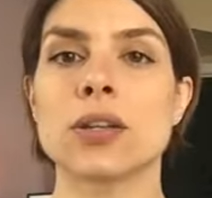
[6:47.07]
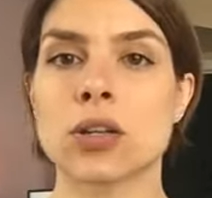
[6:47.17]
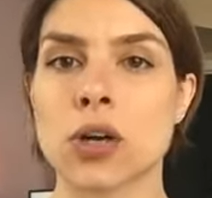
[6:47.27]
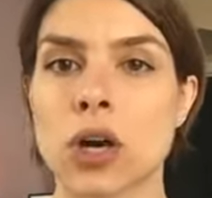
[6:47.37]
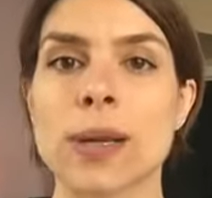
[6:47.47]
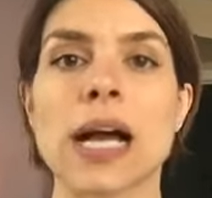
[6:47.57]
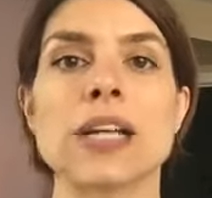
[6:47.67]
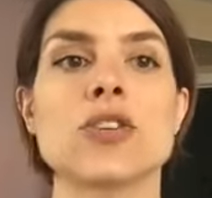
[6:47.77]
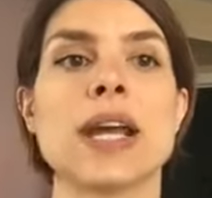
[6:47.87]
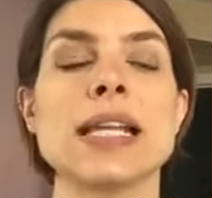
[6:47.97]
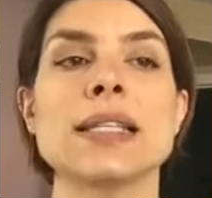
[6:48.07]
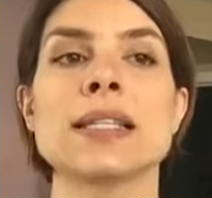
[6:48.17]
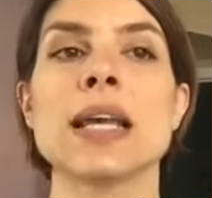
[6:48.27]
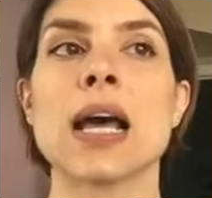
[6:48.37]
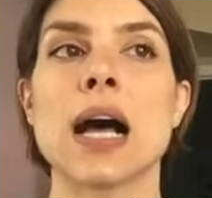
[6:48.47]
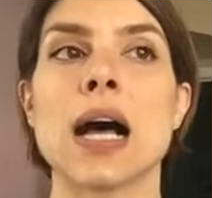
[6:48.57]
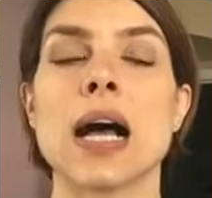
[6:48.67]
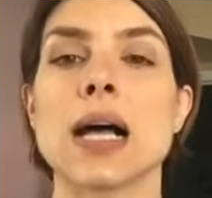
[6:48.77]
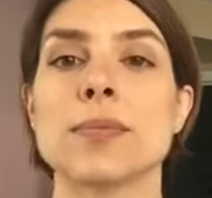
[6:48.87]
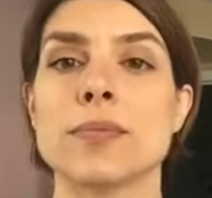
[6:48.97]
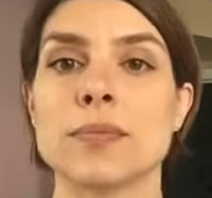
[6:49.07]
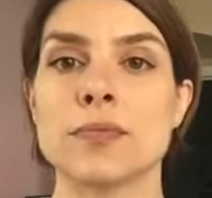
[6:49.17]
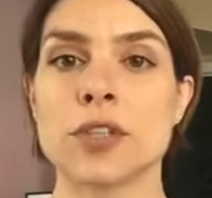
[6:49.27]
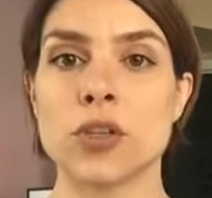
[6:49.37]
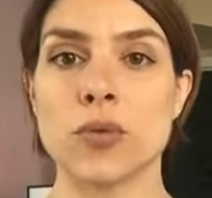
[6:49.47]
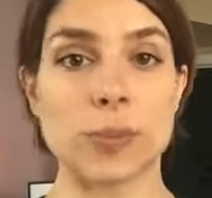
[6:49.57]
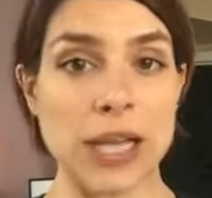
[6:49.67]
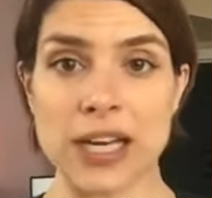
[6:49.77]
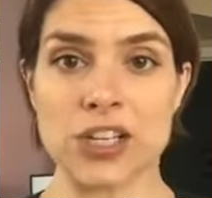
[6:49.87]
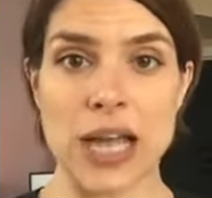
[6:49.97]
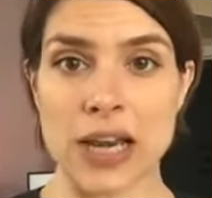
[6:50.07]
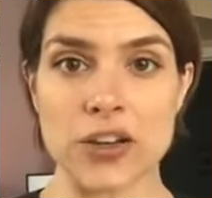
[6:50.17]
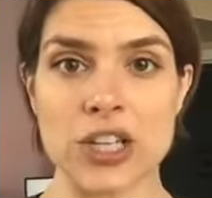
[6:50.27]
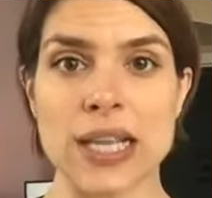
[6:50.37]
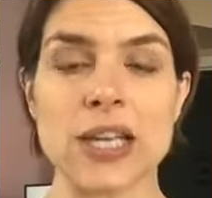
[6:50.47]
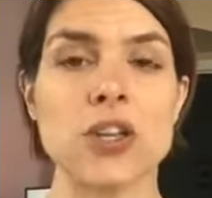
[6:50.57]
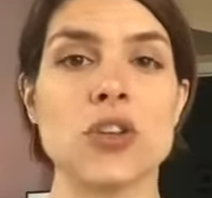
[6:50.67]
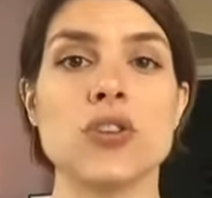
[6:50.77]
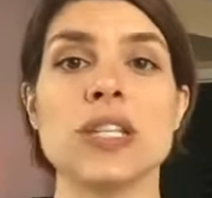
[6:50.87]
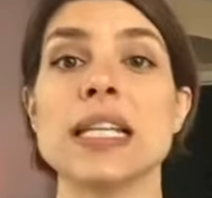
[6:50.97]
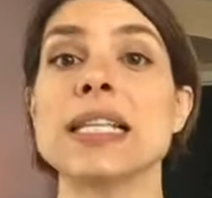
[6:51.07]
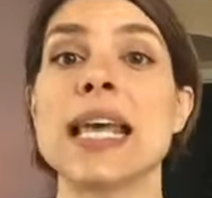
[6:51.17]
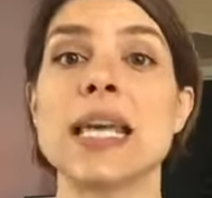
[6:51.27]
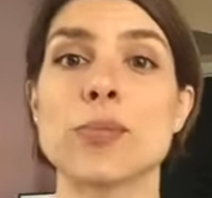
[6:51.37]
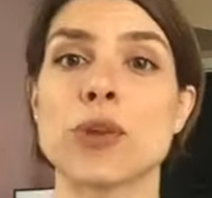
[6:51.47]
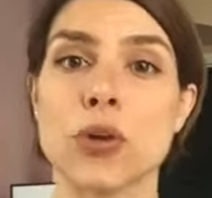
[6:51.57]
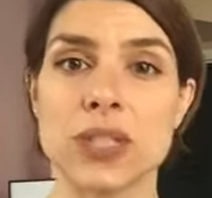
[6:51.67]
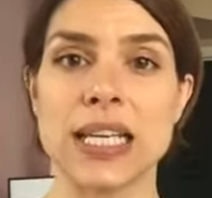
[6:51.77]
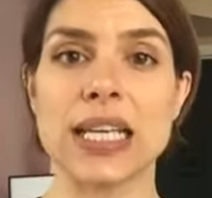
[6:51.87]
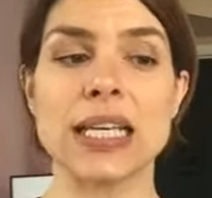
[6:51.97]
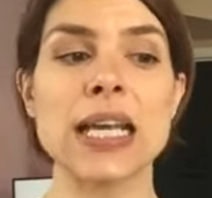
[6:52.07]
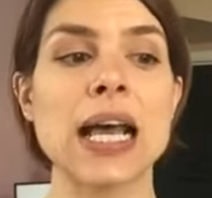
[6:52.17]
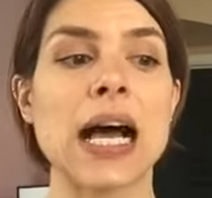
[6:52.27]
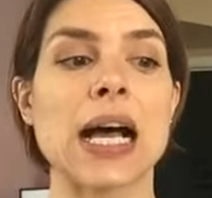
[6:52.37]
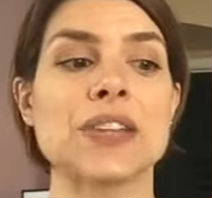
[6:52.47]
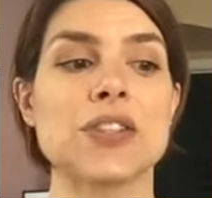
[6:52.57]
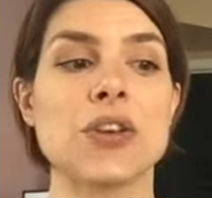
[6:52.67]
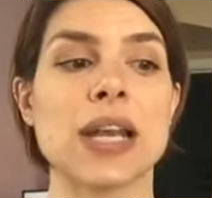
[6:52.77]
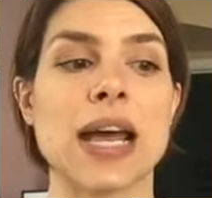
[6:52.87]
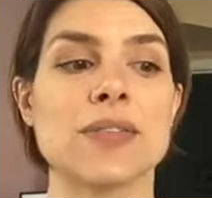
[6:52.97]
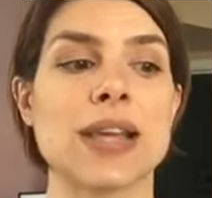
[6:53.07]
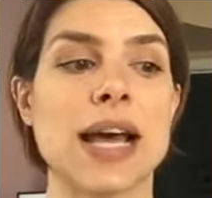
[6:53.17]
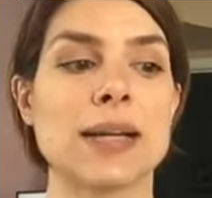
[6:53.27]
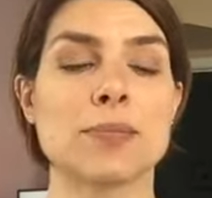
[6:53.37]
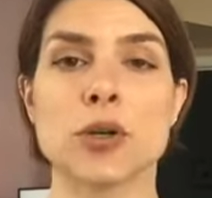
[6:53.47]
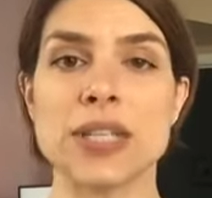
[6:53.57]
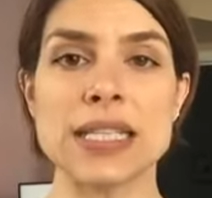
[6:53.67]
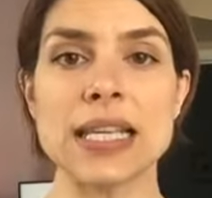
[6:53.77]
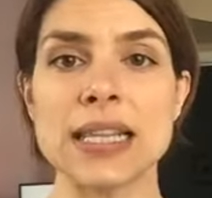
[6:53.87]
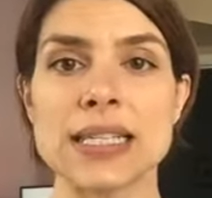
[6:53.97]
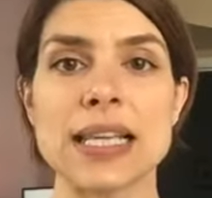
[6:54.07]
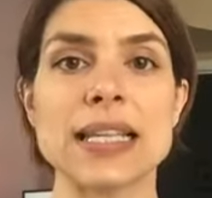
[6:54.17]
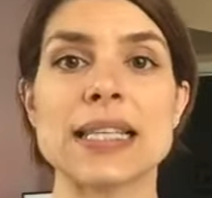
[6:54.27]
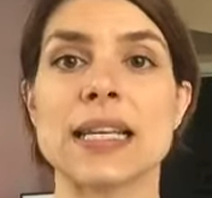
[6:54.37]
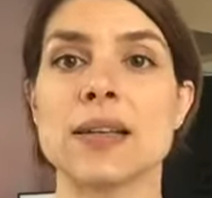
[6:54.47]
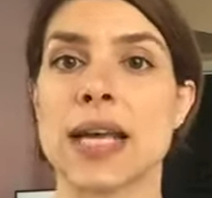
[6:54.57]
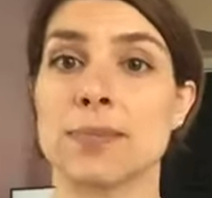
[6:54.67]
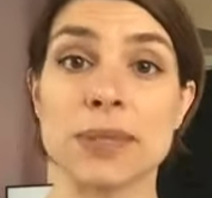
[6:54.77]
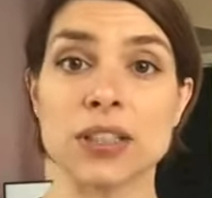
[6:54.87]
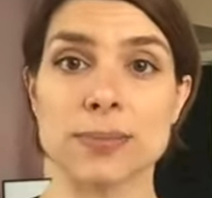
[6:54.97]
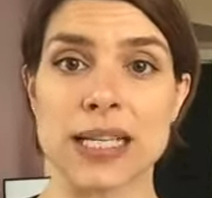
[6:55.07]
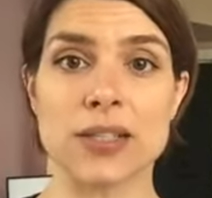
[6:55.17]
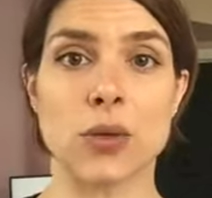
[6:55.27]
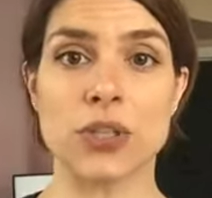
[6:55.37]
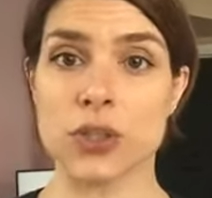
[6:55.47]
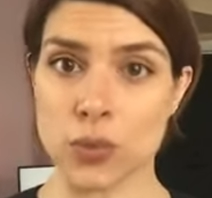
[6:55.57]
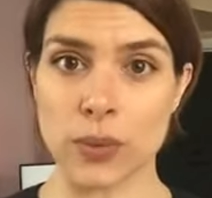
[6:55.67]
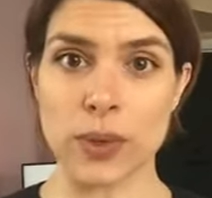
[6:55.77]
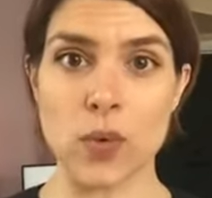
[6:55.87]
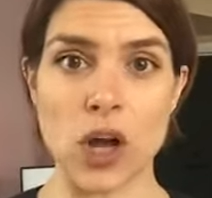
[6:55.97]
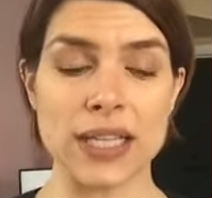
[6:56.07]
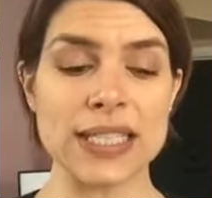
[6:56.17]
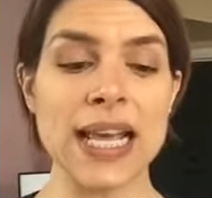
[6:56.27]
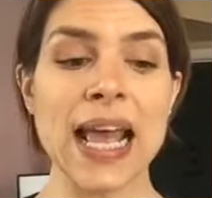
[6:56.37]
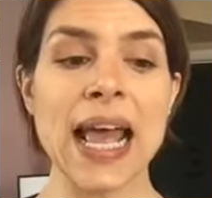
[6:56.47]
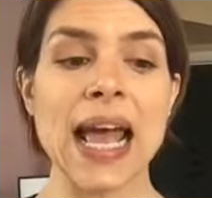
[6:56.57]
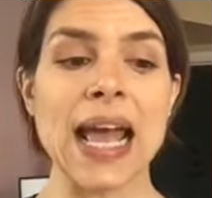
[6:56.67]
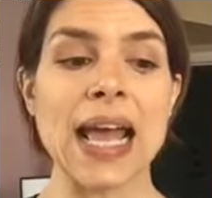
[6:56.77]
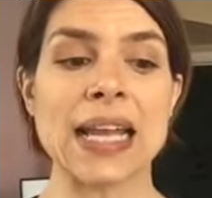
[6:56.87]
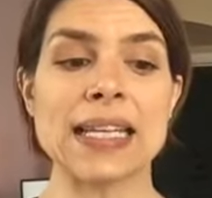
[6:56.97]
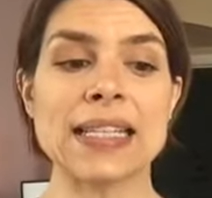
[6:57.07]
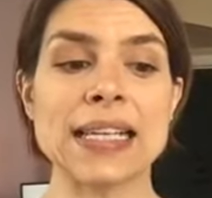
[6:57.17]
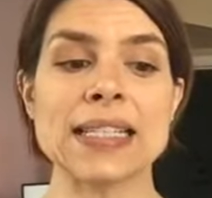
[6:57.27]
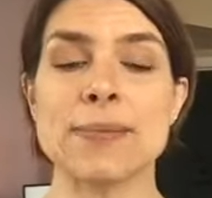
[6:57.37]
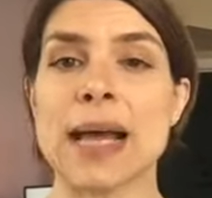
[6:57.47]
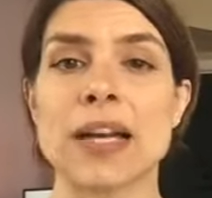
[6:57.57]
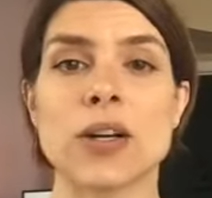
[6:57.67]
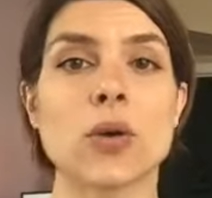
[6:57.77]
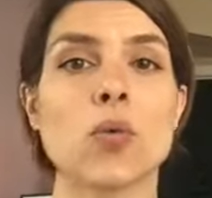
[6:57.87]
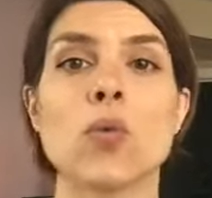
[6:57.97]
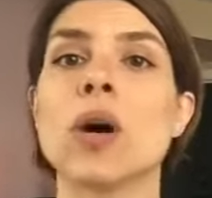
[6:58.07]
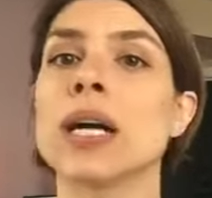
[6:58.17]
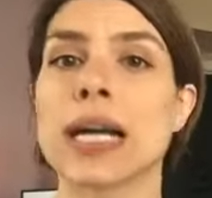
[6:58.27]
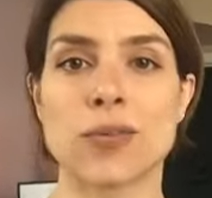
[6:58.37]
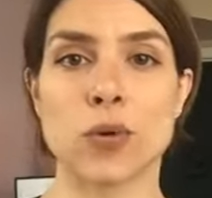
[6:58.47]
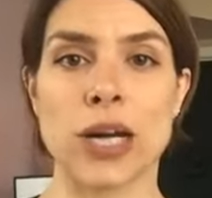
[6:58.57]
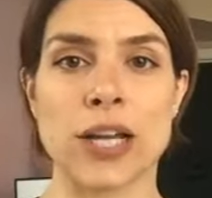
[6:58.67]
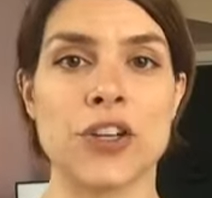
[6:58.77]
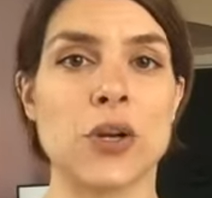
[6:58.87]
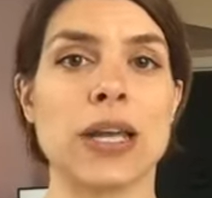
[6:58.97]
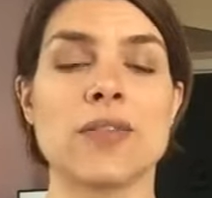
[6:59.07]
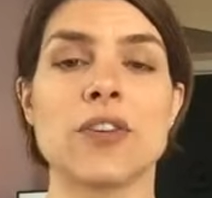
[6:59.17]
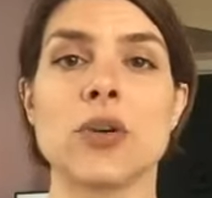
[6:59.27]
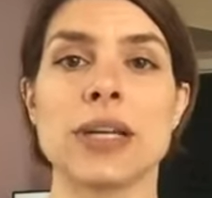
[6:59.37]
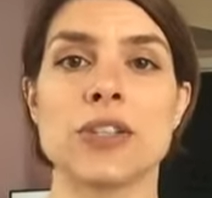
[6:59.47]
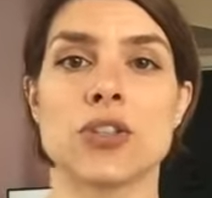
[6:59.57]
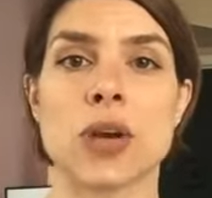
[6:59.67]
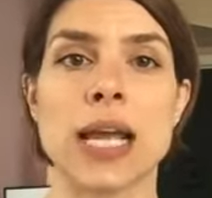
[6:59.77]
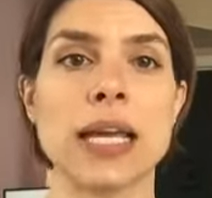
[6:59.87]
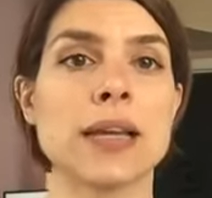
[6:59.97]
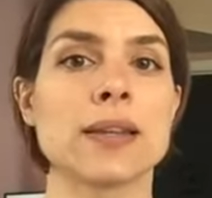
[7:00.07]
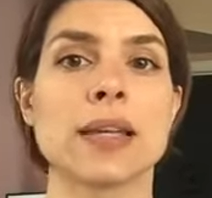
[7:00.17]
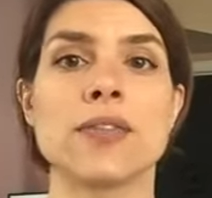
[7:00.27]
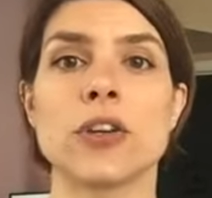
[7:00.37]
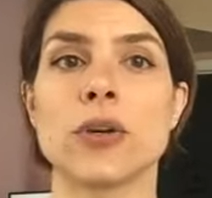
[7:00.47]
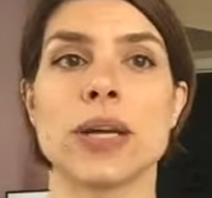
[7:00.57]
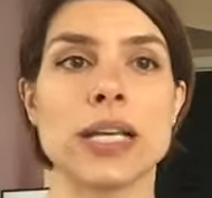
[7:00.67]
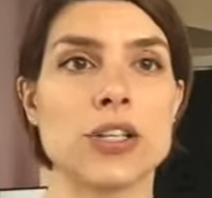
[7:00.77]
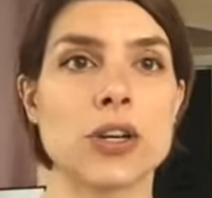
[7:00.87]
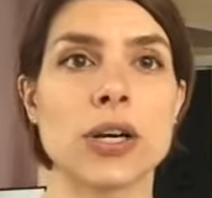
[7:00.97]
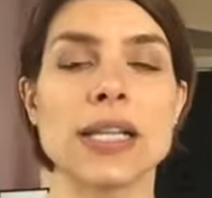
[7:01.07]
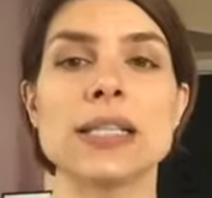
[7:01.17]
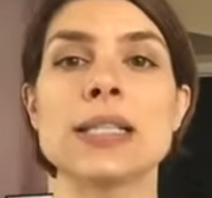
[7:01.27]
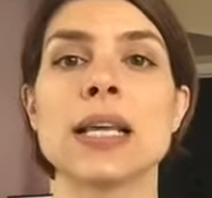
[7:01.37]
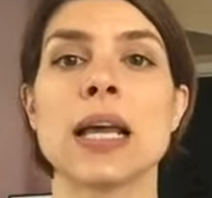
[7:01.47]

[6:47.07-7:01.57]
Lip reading: carbohydrates to replenish the energy that you use. You need to take in protein so you can have that protein synthesis and build muscle, which is what we want. And it doesn't matter what kind of workout you're doing. If you're doing strength, if you're doing endurance,